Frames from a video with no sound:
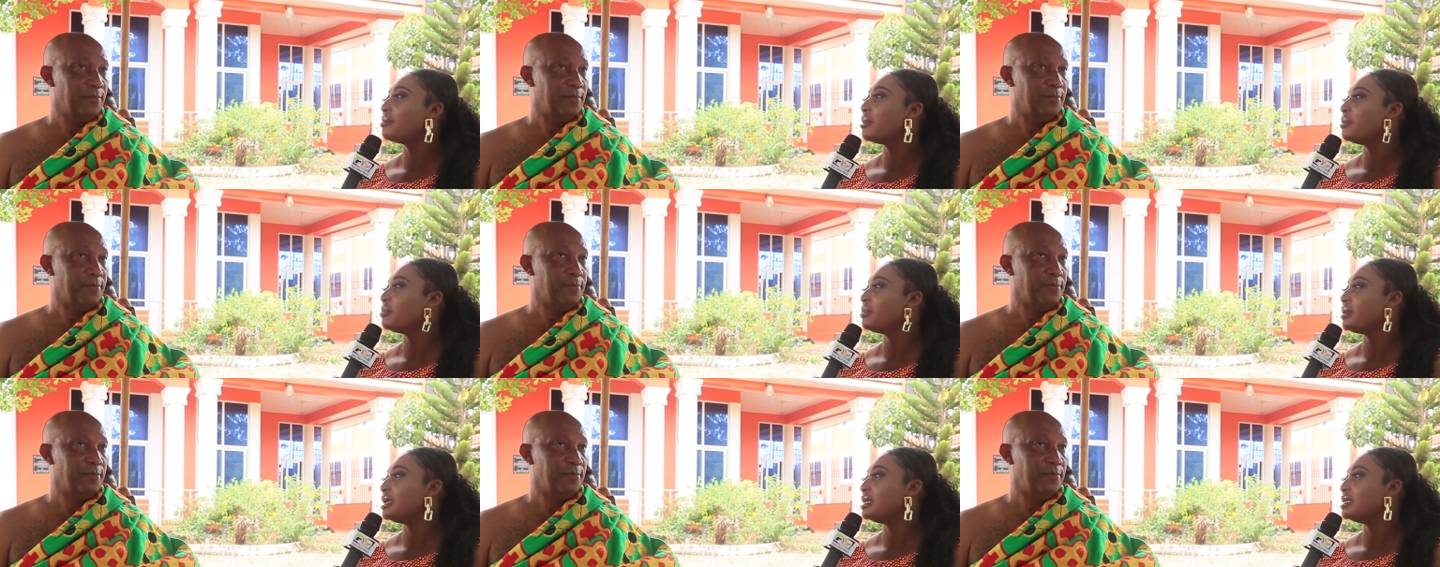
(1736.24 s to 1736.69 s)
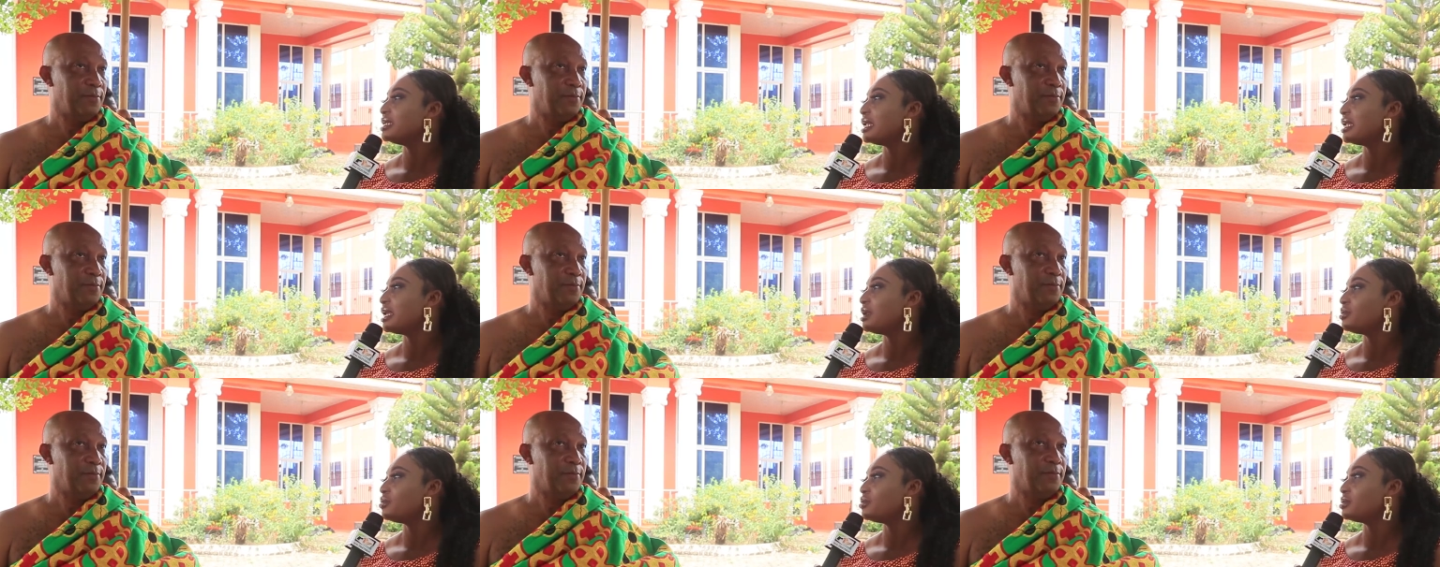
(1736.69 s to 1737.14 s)
Speaker 1: Mampain,
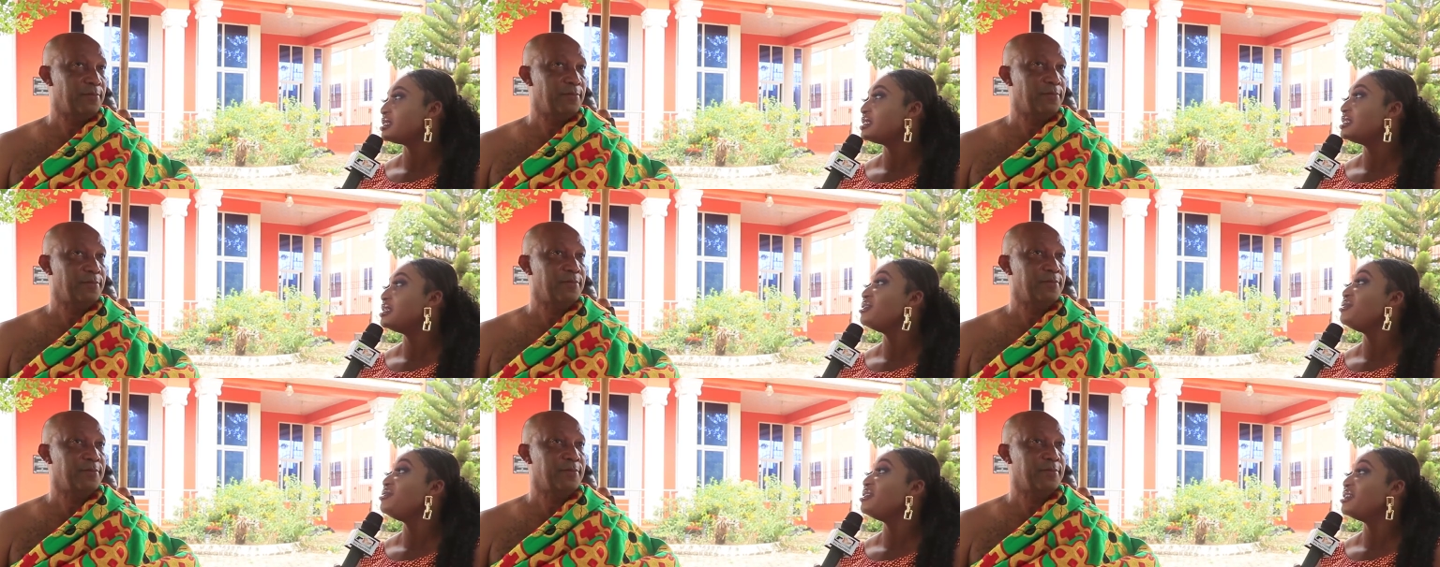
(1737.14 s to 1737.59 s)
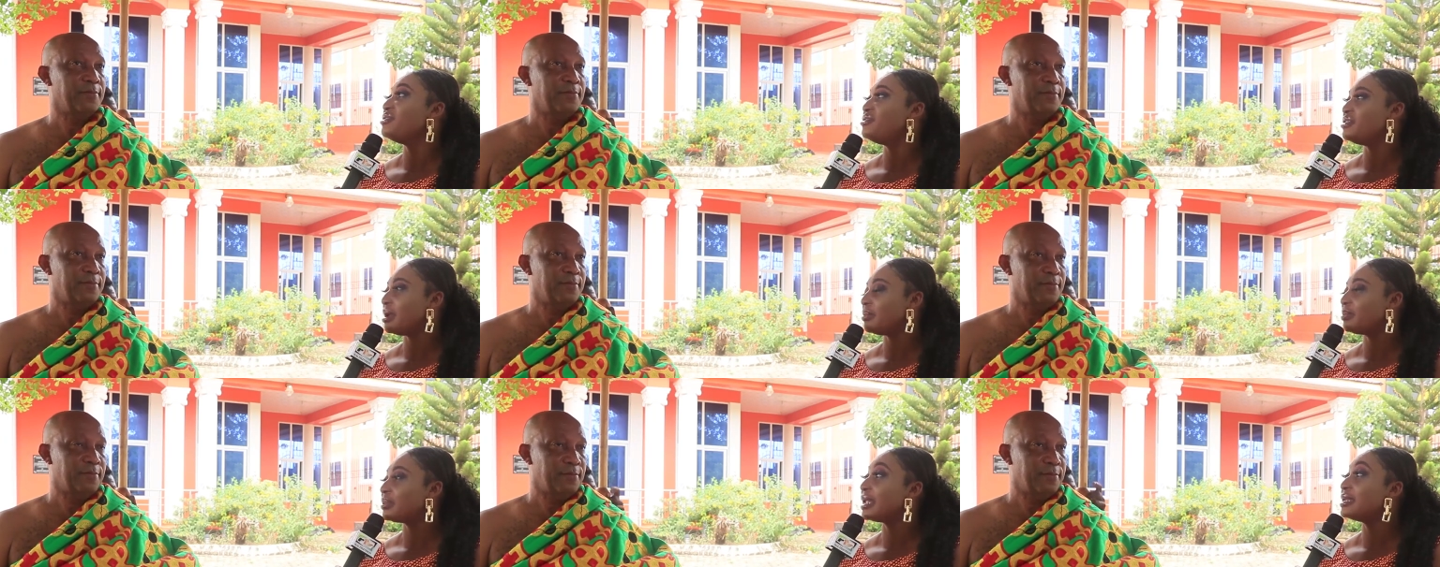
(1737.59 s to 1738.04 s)
and I was seeing near
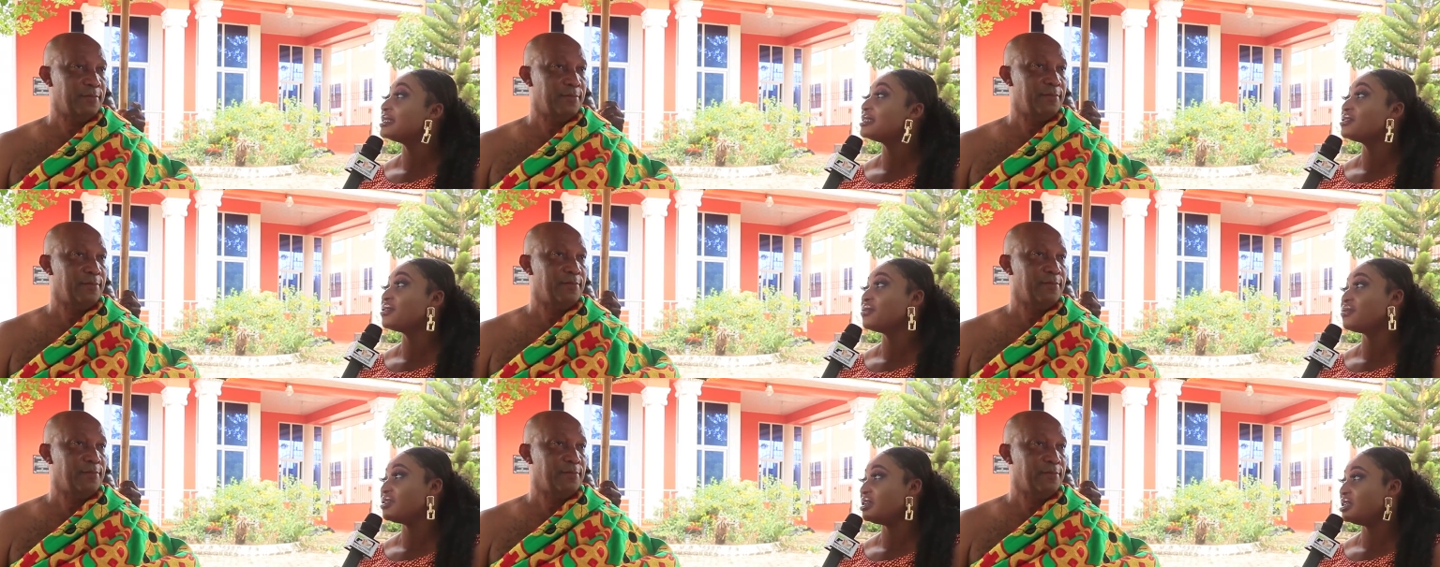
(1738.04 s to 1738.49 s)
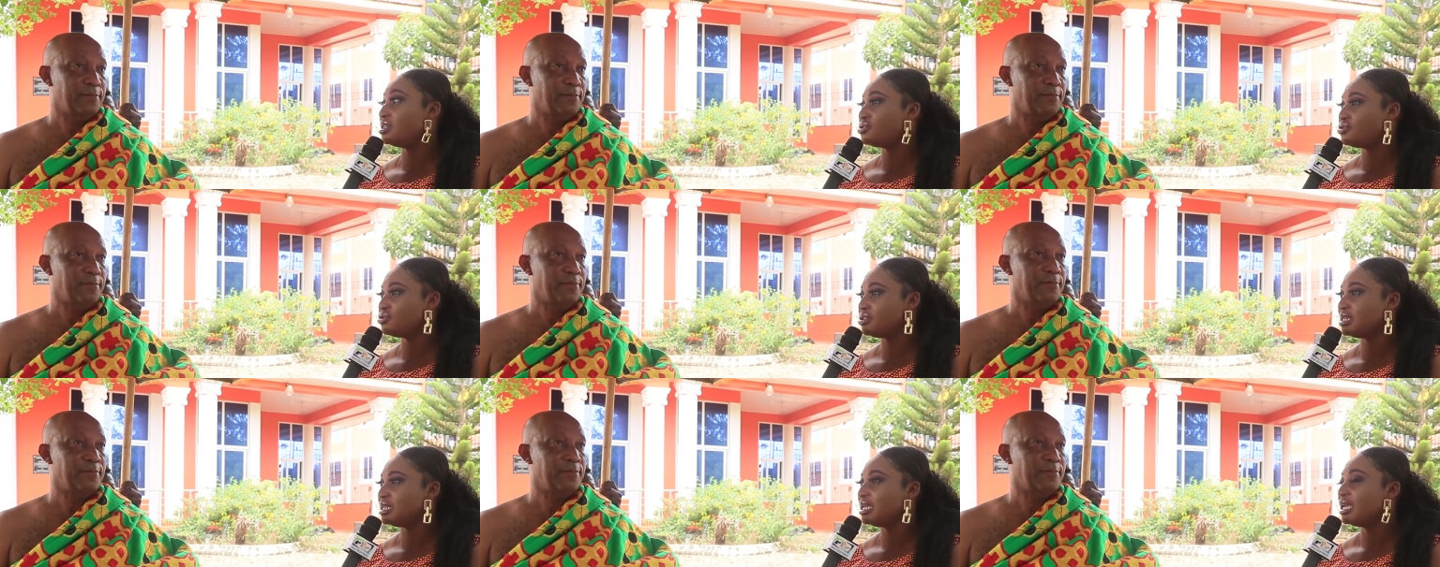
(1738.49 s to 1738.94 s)
dear planting of green
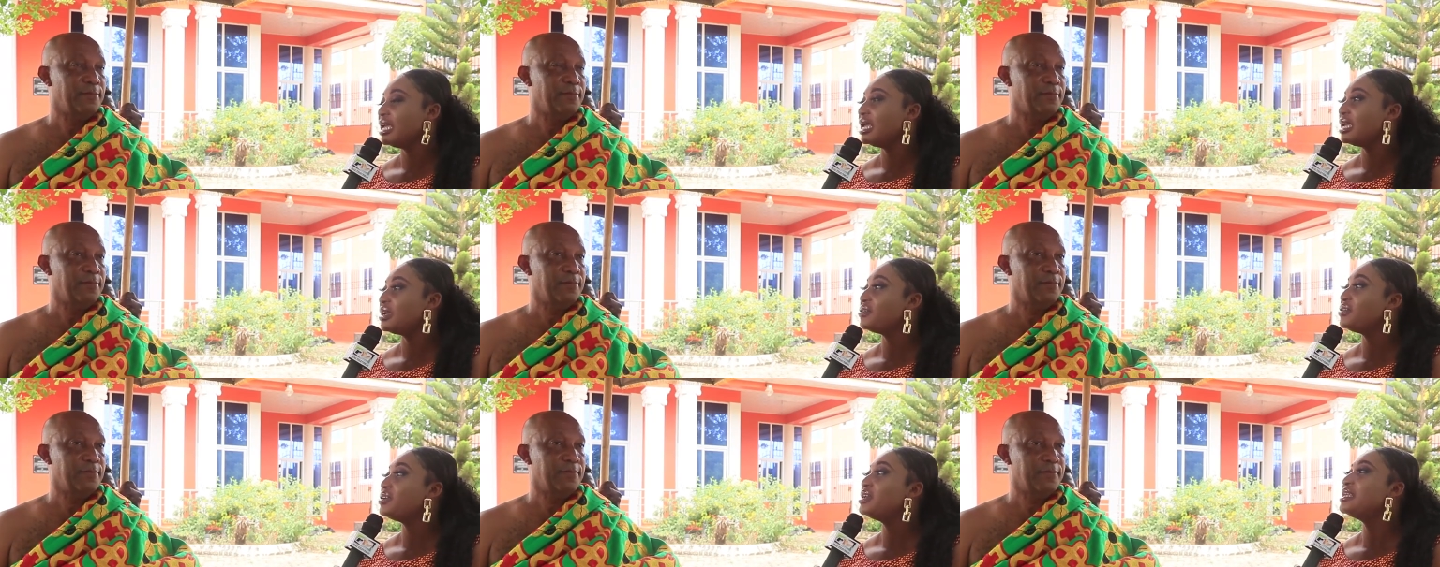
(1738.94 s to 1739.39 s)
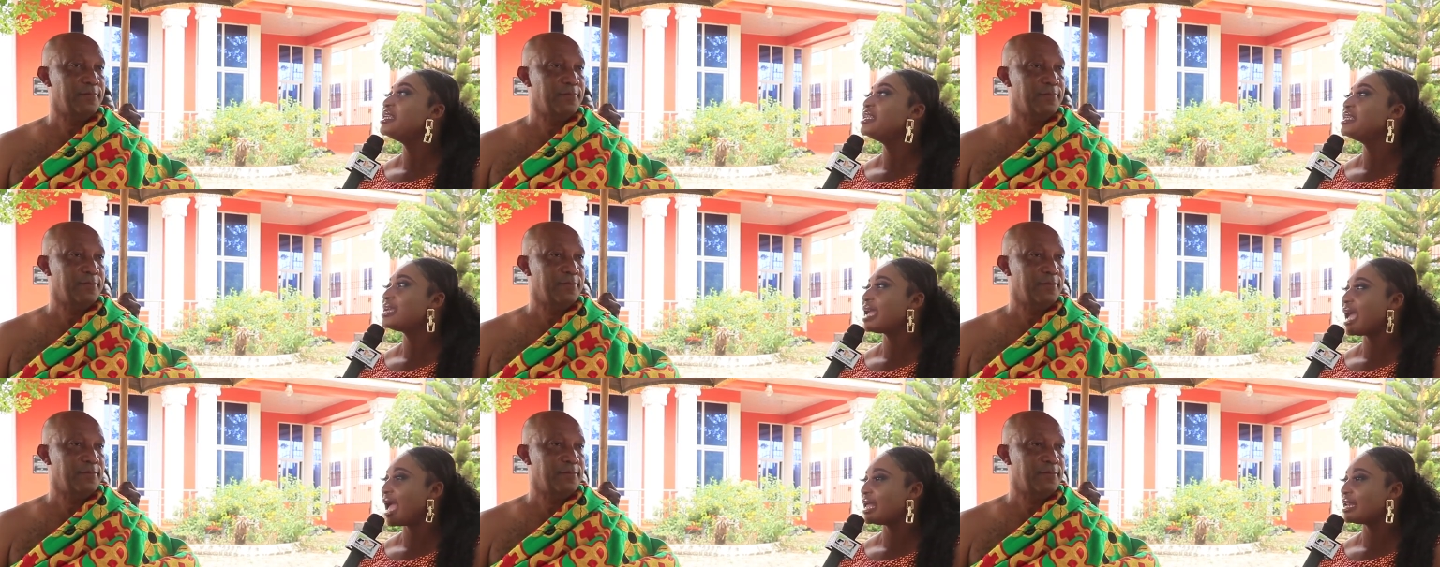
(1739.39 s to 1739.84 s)
tree, green
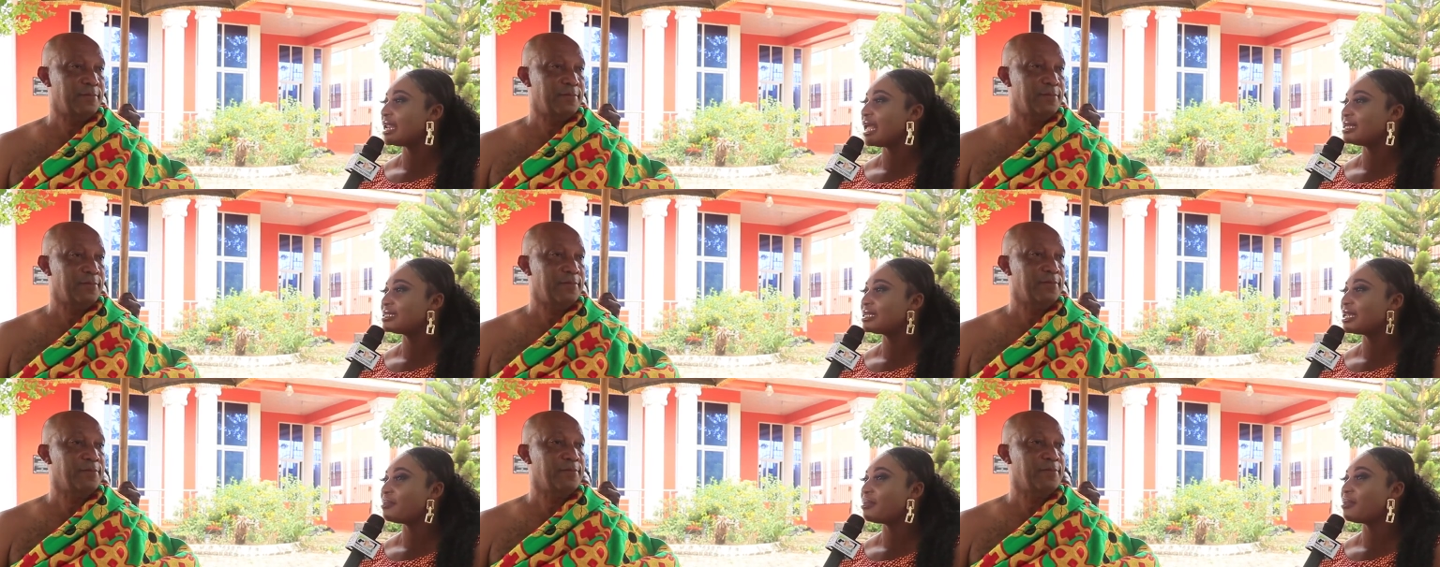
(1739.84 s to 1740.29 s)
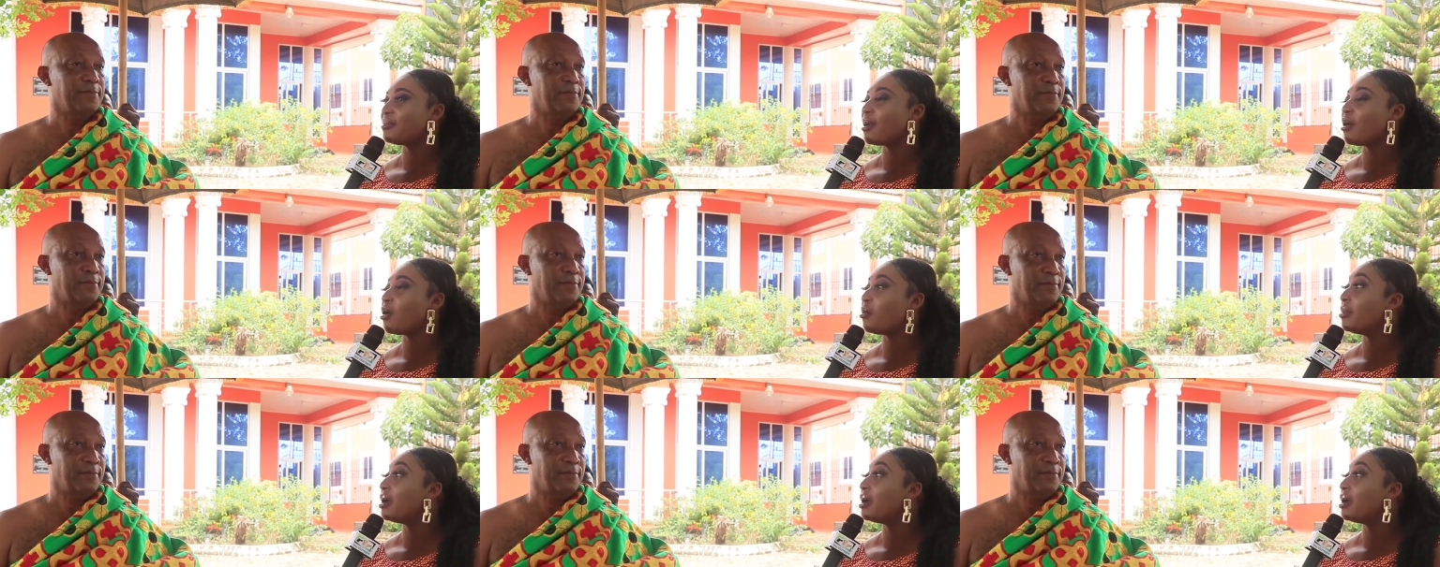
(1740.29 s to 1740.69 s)
in Ghana, said a bema or